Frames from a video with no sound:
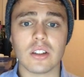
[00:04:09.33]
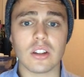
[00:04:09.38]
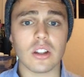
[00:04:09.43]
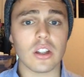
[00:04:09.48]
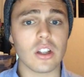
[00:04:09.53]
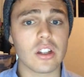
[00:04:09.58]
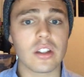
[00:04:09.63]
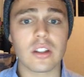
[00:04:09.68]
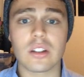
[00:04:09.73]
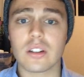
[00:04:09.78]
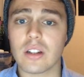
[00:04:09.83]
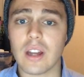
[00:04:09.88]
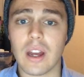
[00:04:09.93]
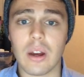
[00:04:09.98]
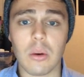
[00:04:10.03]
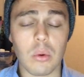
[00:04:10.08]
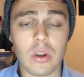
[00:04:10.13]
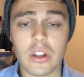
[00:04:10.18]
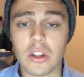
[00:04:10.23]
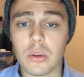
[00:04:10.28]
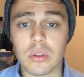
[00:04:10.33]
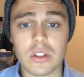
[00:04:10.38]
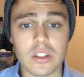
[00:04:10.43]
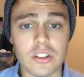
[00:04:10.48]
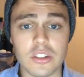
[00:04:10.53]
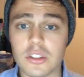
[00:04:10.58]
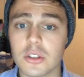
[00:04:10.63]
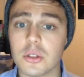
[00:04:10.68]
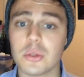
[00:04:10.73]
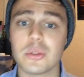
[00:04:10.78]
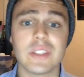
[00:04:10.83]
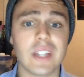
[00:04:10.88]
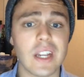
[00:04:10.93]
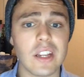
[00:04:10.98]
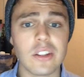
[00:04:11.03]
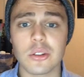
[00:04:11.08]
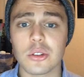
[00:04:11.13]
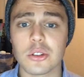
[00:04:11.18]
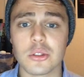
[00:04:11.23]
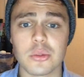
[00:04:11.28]
Look at what you want to do,
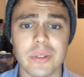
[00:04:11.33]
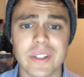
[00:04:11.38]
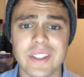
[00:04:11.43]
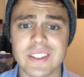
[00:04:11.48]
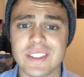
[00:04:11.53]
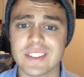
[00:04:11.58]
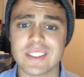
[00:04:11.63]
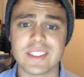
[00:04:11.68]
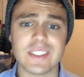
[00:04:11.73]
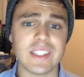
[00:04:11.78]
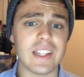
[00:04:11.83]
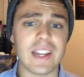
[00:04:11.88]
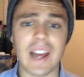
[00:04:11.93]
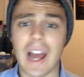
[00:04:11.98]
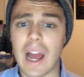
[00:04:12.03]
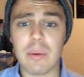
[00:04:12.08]
take those risks.